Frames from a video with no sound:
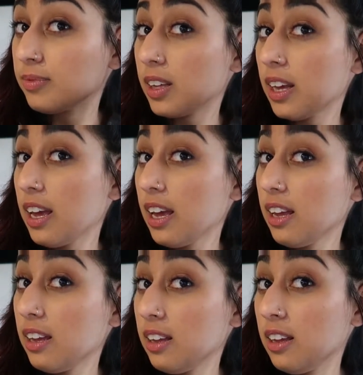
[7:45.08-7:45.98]

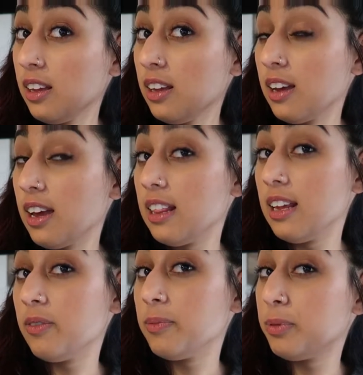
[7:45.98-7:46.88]
Okay, and
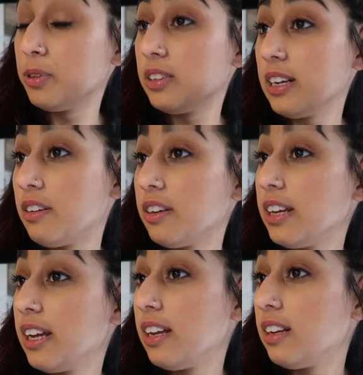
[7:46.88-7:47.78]
then we pull down
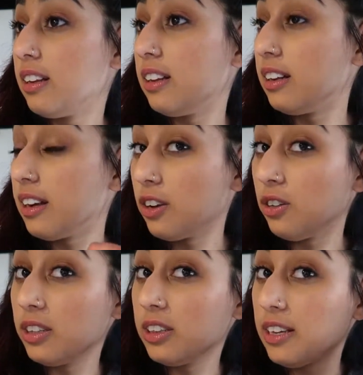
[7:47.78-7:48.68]
again, and then I
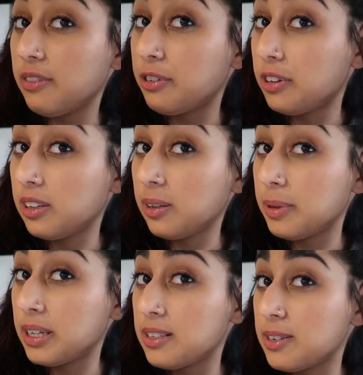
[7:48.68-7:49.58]
hold it there for a little
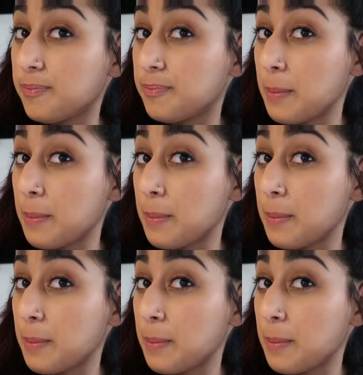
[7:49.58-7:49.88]
bit,